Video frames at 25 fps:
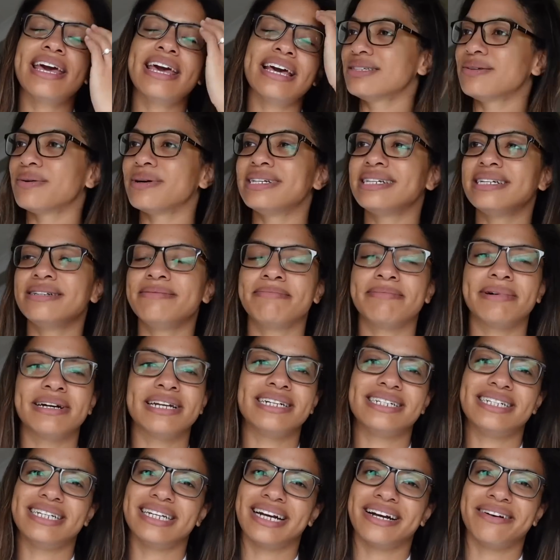So I didn't
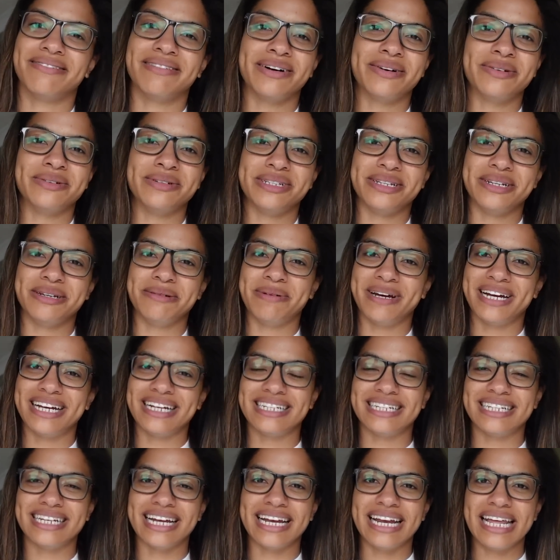manage to get round to
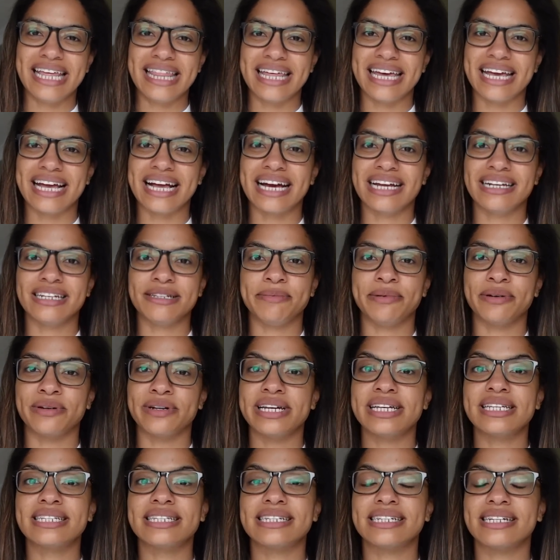painting anything and to be
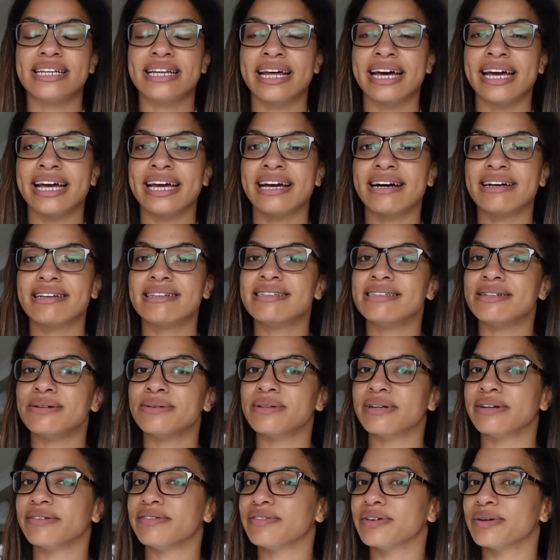honest today I still
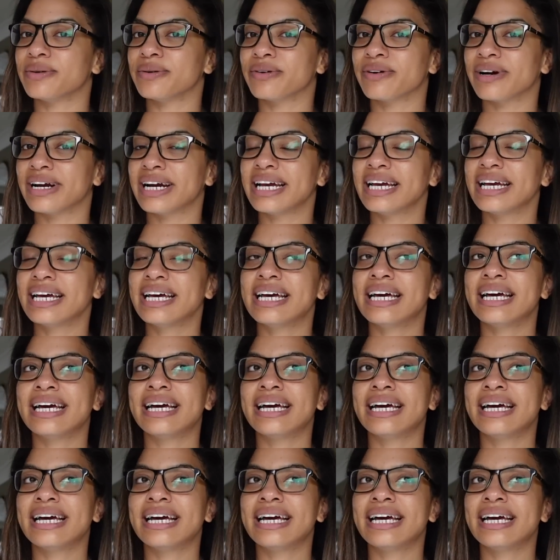don't feel great